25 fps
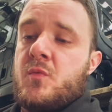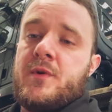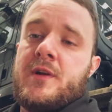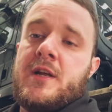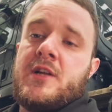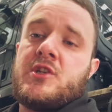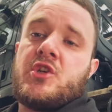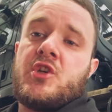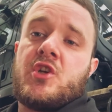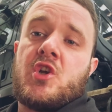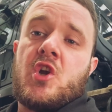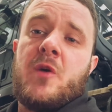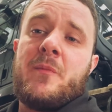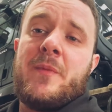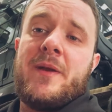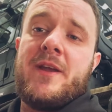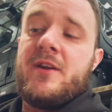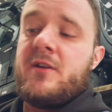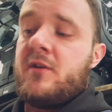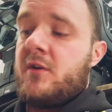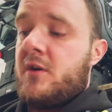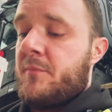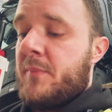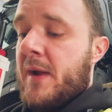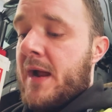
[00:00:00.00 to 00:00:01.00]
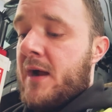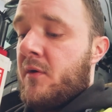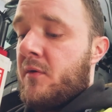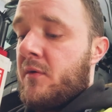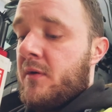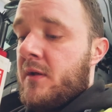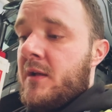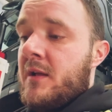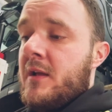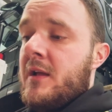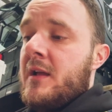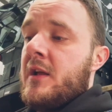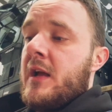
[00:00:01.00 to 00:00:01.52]
actually commented on about
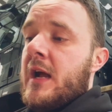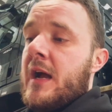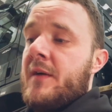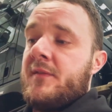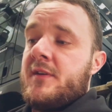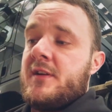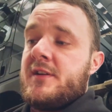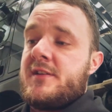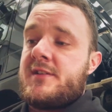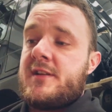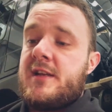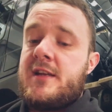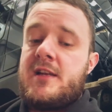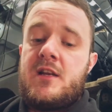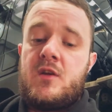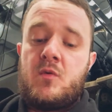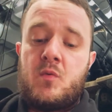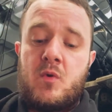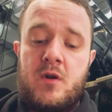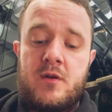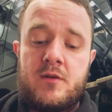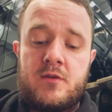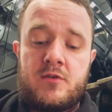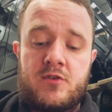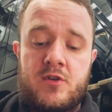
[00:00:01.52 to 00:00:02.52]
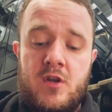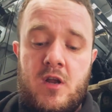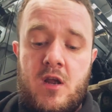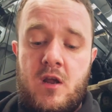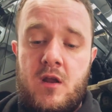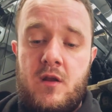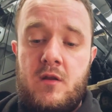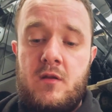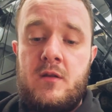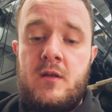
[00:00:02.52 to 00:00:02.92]
having a Sealy one, so